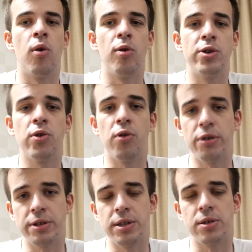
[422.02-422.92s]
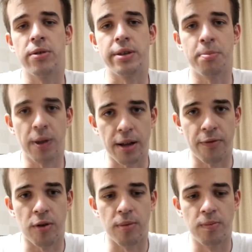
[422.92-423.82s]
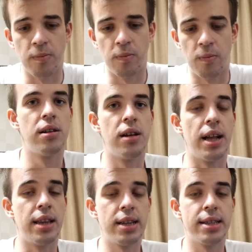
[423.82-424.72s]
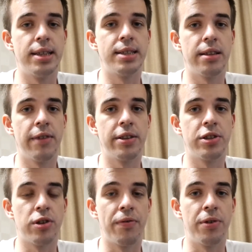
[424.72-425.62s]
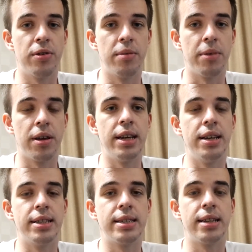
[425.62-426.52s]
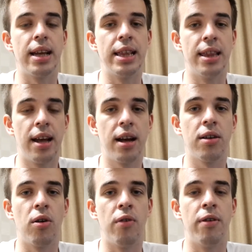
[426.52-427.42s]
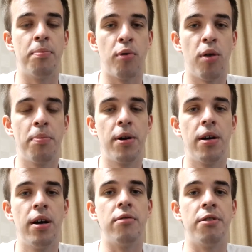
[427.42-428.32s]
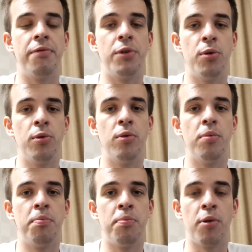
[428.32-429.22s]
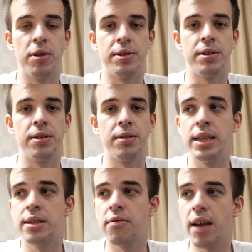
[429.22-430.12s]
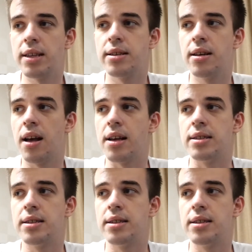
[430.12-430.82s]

old courses on the platform. Another disadvantage of Udemy is lack of a proper review policy. It's crazy, guys.